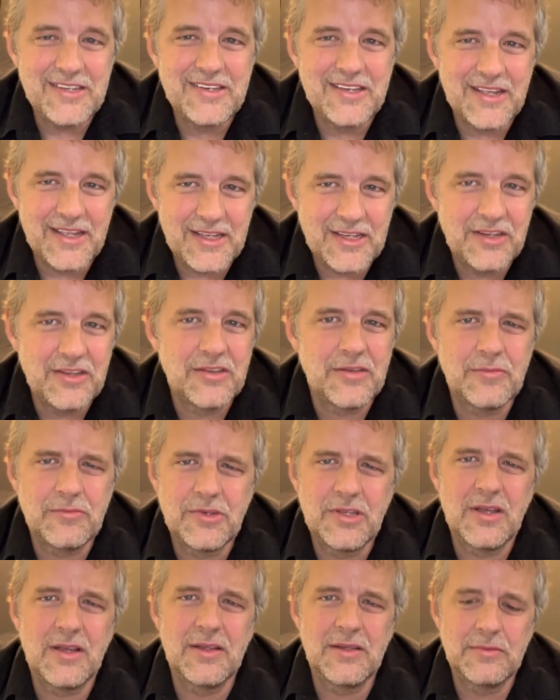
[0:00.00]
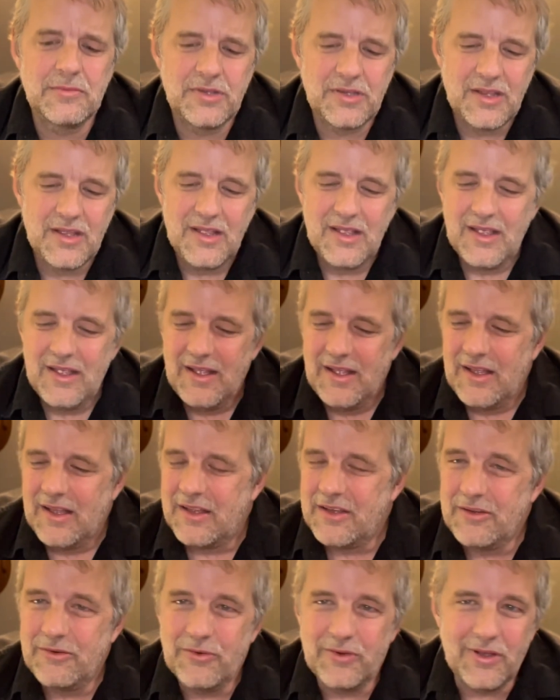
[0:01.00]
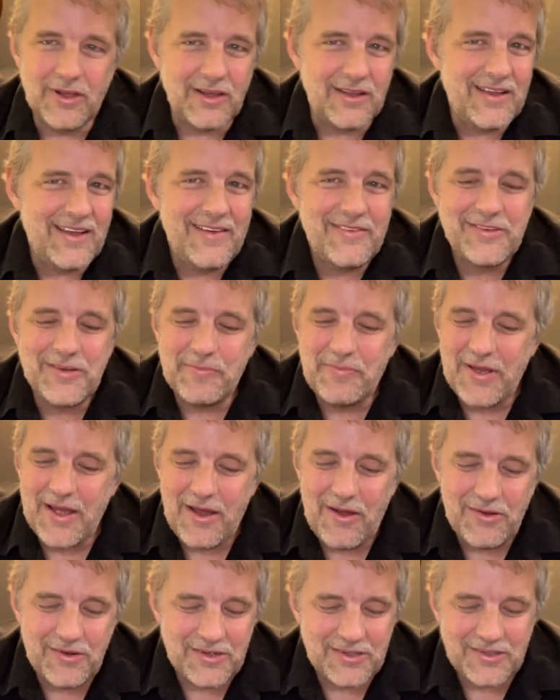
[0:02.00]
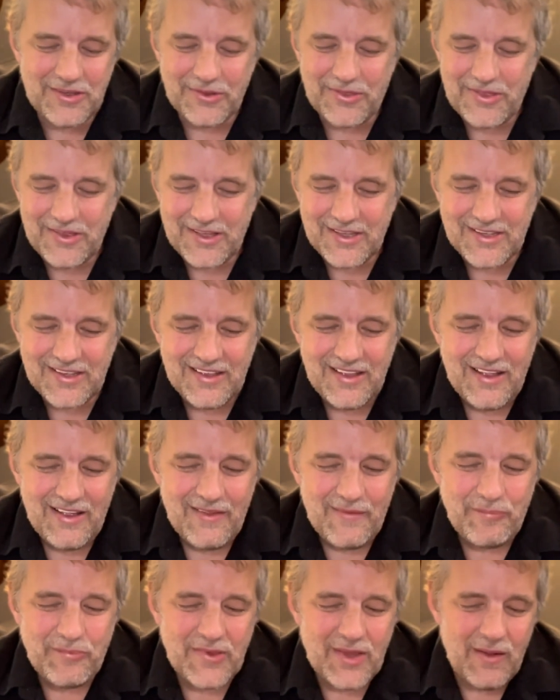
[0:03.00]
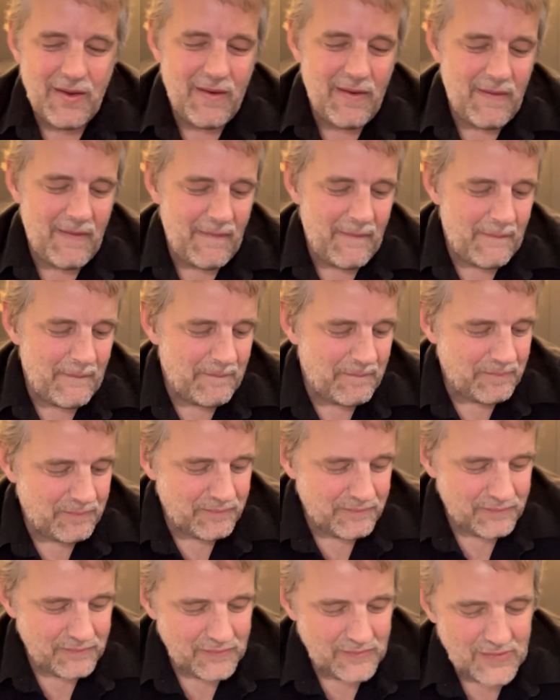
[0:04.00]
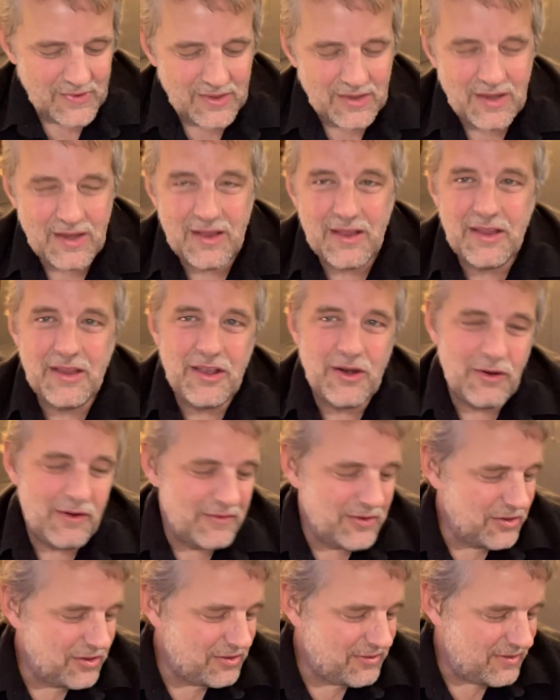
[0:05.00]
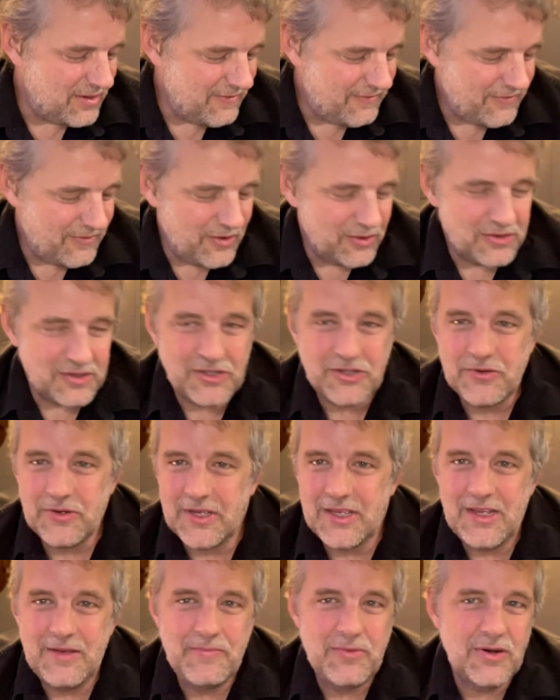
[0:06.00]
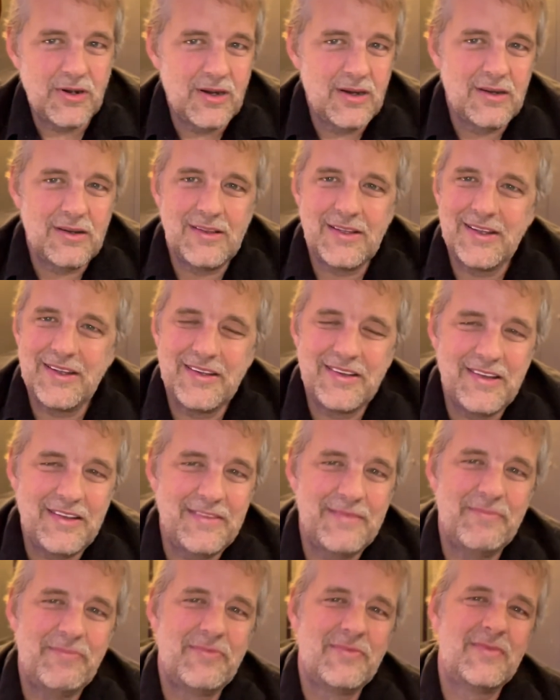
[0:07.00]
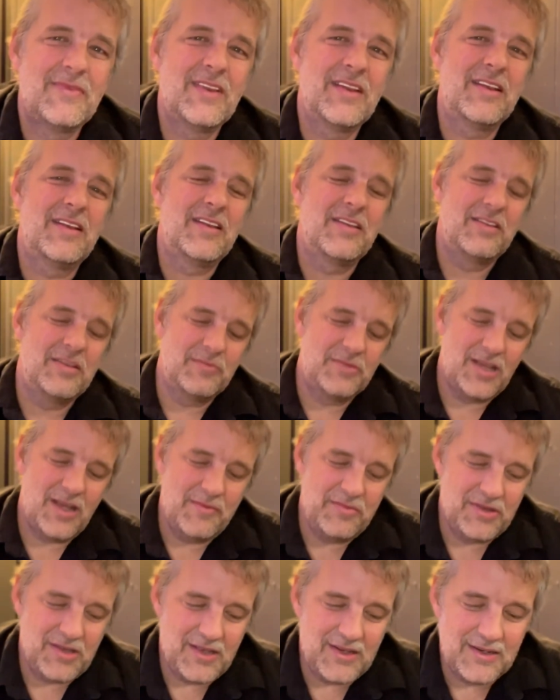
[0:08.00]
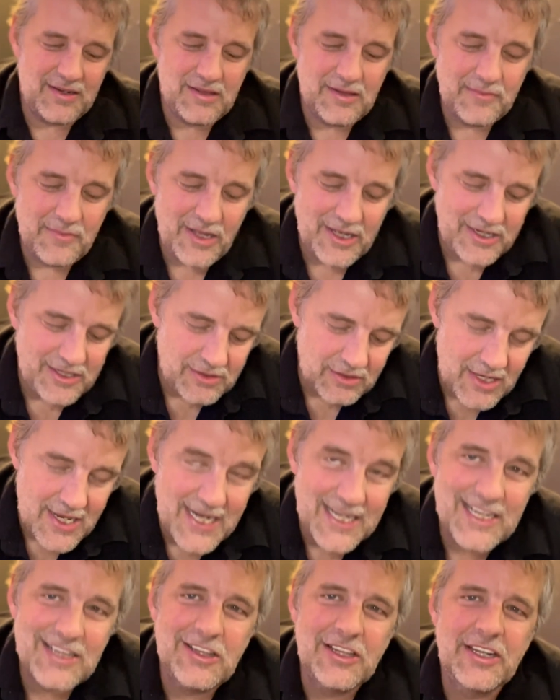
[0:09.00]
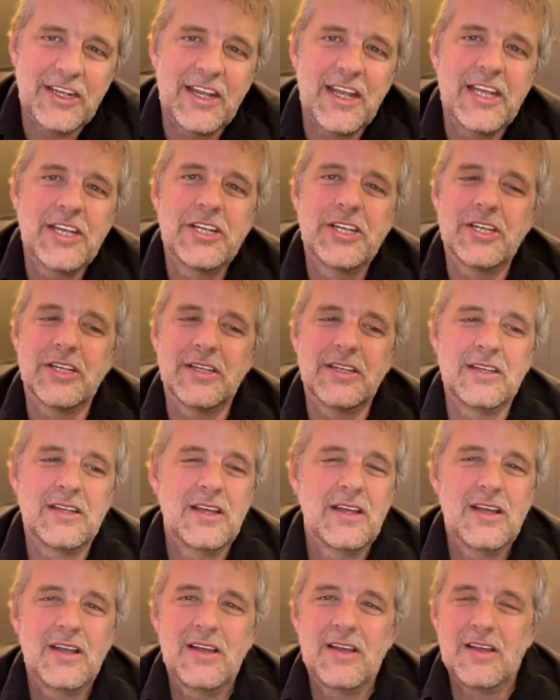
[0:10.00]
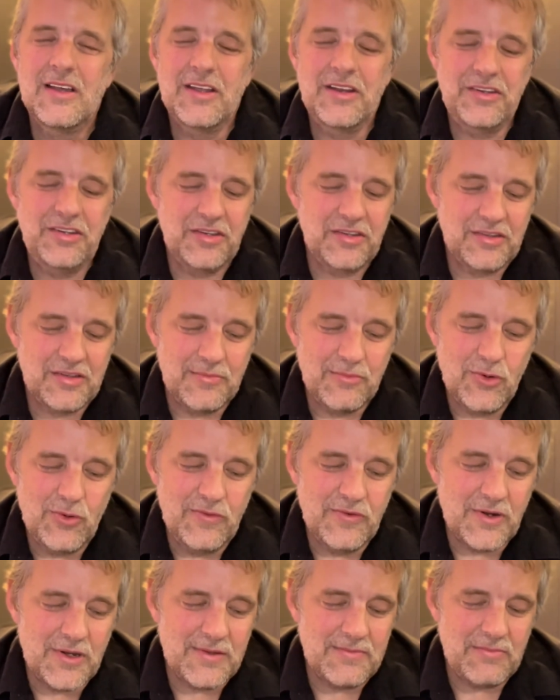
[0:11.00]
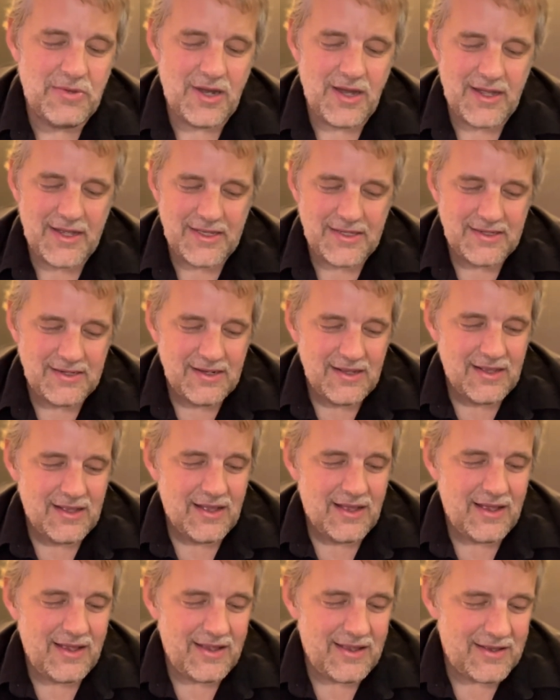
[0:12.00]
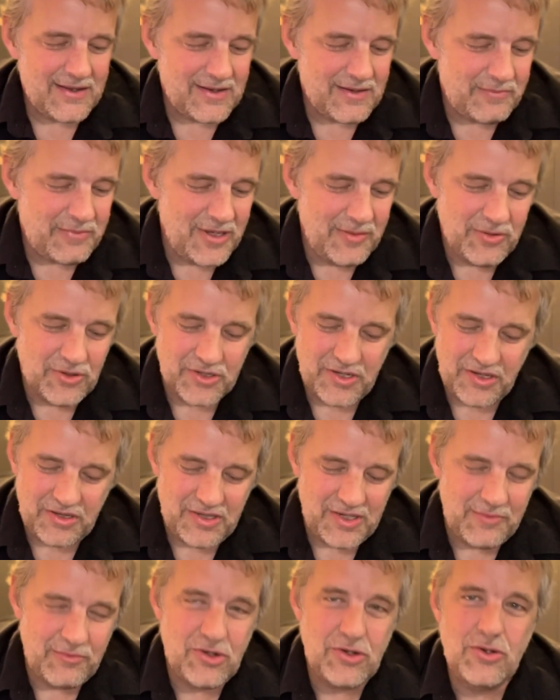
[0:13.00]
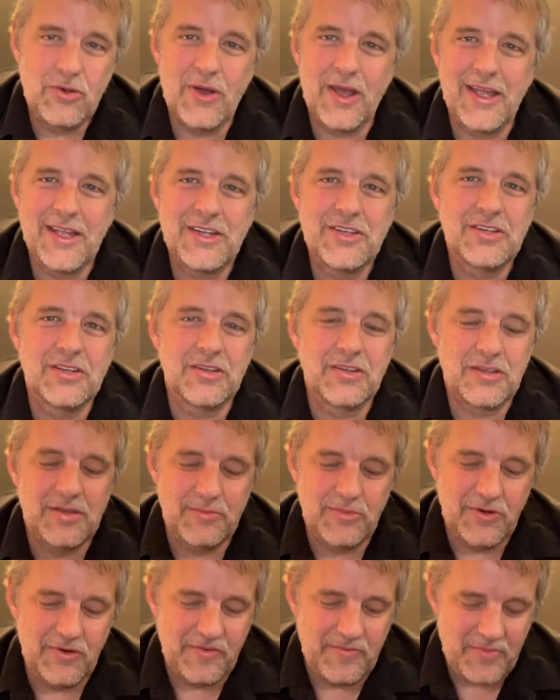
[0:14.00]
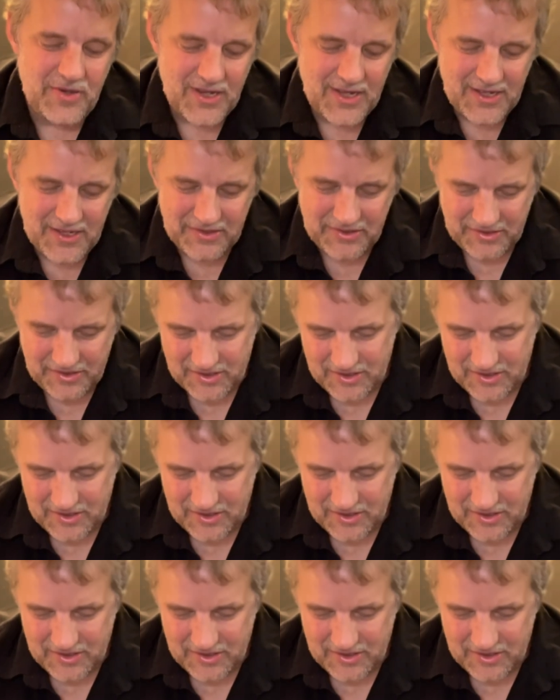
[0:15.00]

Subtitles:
takes sometimes. You really have to pound at the thing. I've noticed if there's a tricky part, like I say, sometimes inclination is just to move on by it. And people just seem too anxious to move past